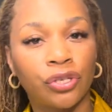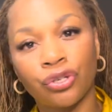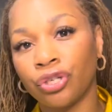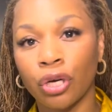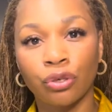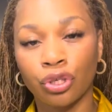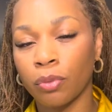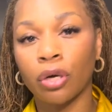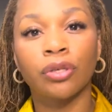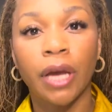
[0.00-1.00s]
Joe
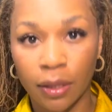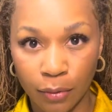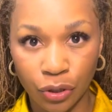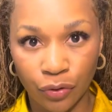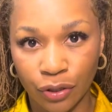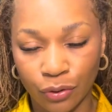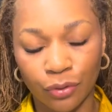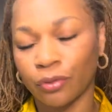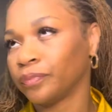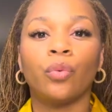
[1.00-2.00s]
Schmo Elementary
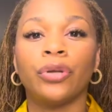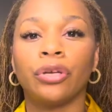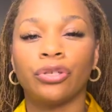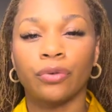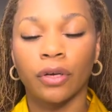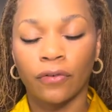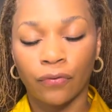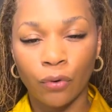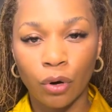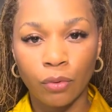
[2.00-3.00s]
School. When you're doing a
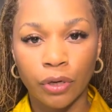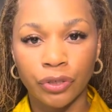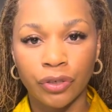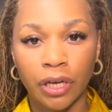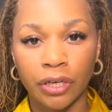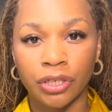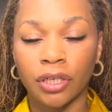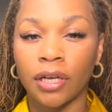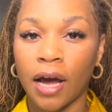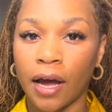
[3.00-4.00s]
formal
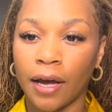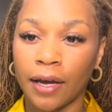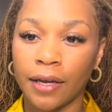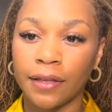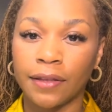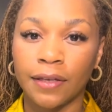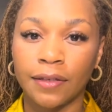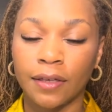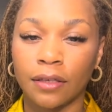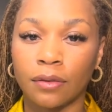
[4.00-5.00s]
introduction, hi,
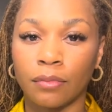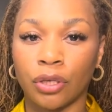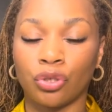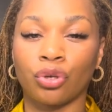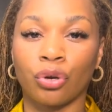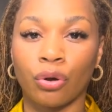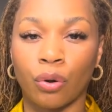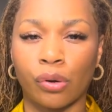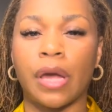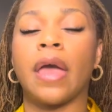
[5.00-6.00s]
this is Mr.
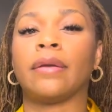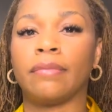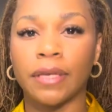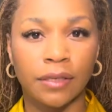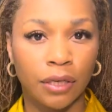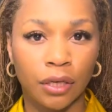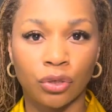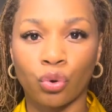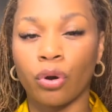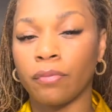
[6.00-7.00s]
and
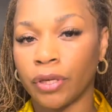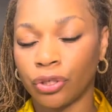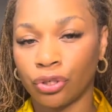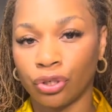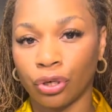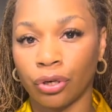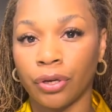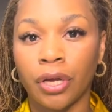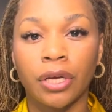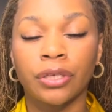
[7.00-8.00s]
Mrs. or
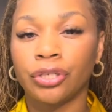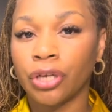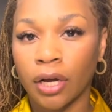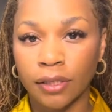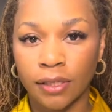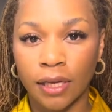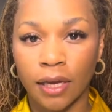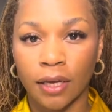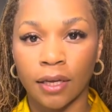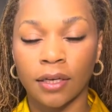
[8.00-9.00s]
Mr.
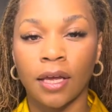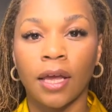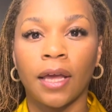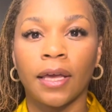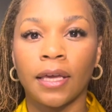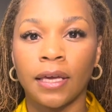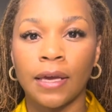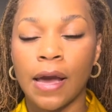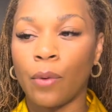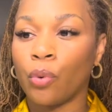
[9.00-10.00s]
Johnson.
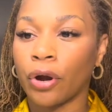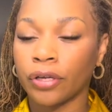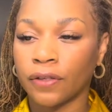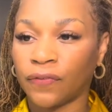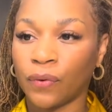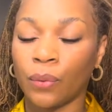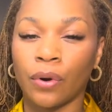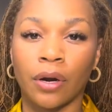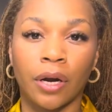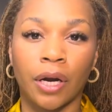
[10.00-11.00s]
He works
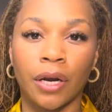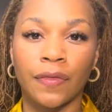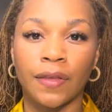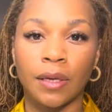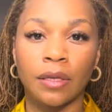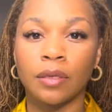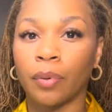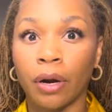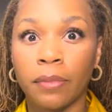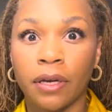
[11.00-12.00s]
for the
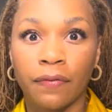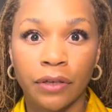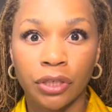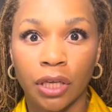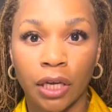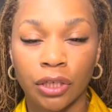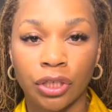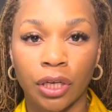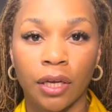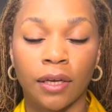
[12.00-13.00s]
Department of
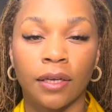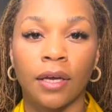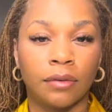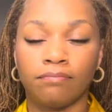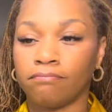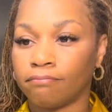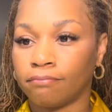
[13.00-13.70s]
Education. He